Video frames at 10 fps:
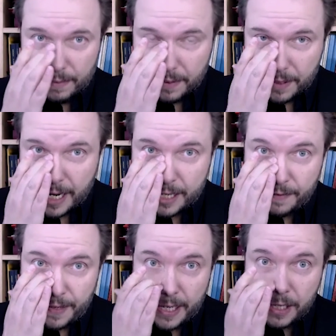sense of
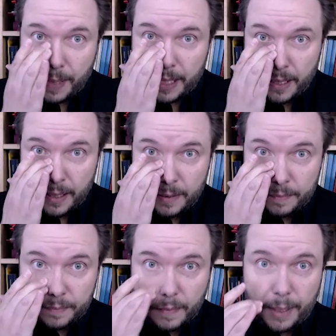it is, but
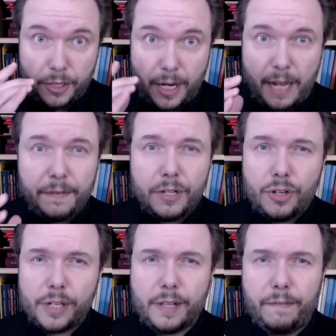but even
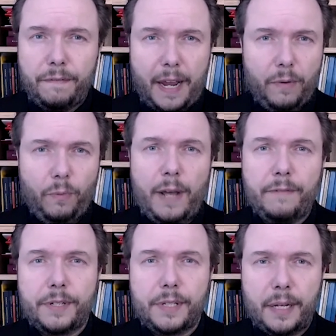just the faint
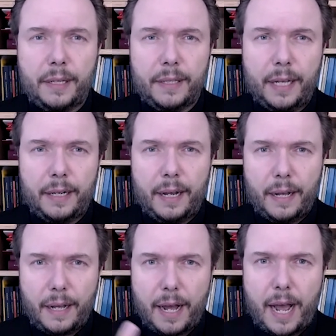whiffs that that
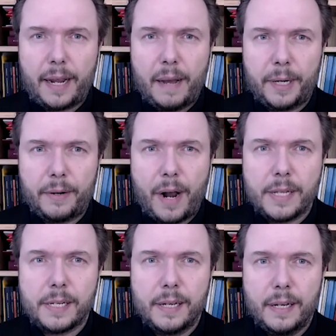I come across,